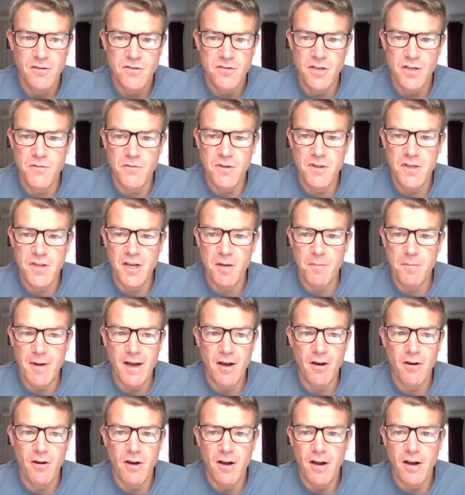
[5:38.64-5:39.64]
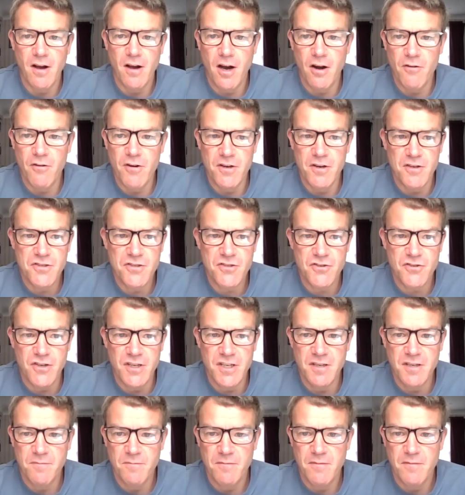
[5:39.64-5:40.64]
So if you think about our
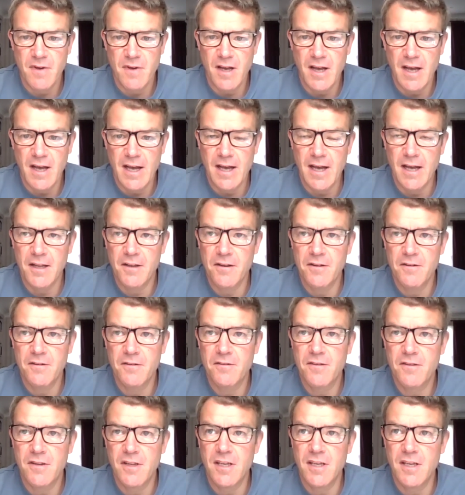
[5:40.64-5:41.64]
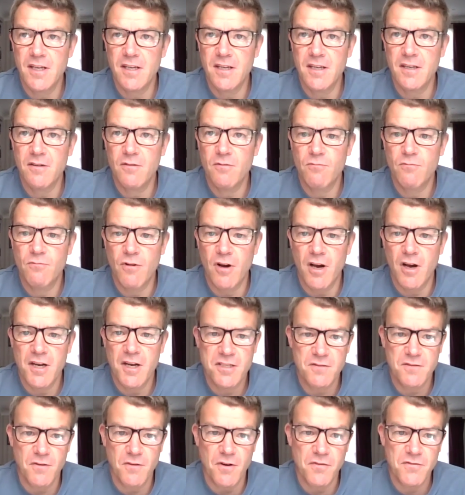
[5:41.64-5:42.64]
industry and the
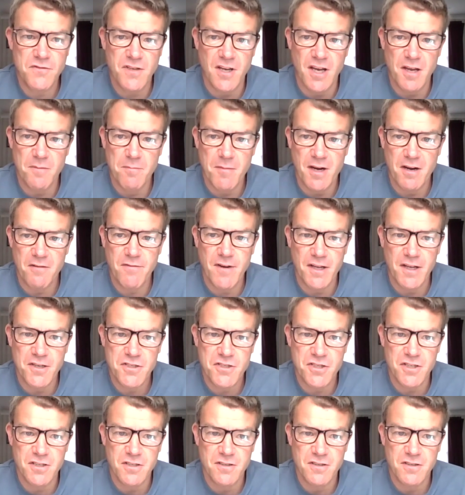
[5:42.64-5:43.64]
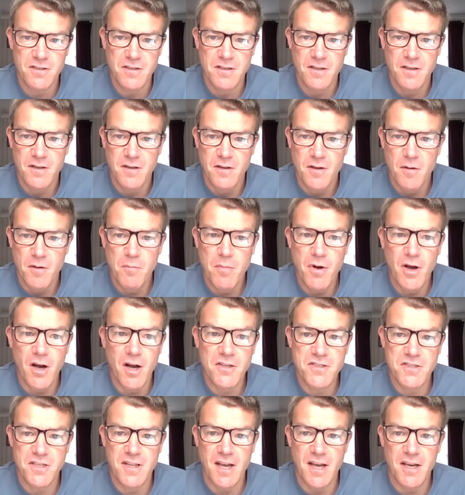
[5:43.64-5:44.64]
rise of offsite manufacture,
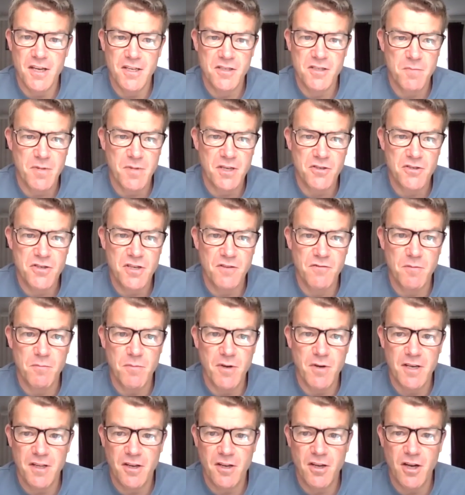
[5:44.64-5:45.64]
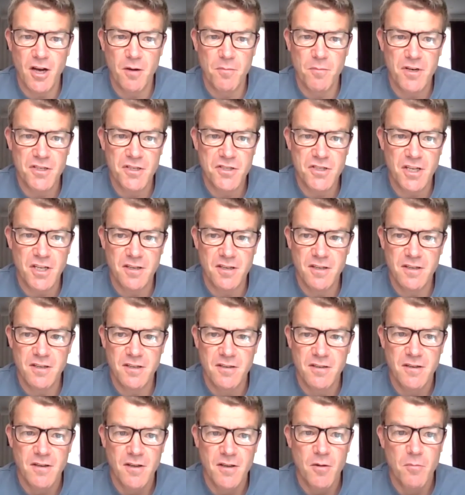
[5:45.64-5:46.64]
part of that is being driven by the carbon agenda,
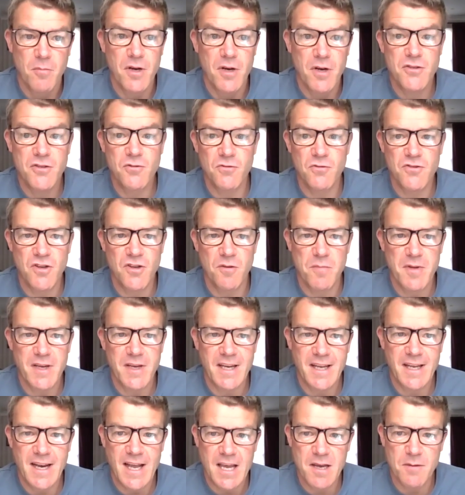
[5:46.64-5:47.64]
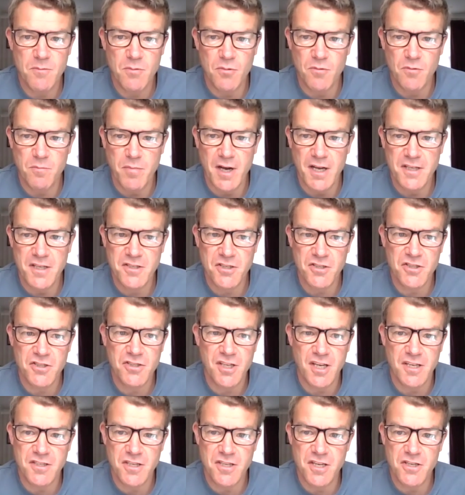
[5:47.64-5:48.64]
but it's also being enabled by
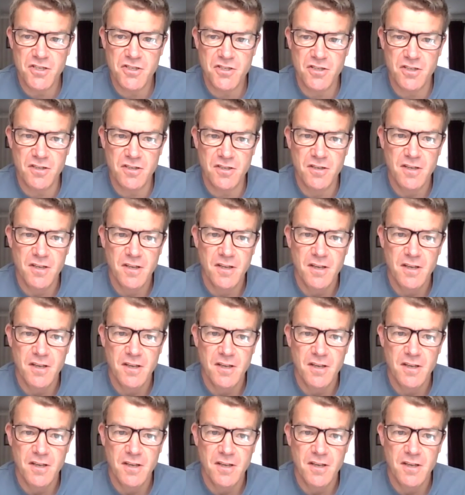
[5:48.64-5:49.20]
digitization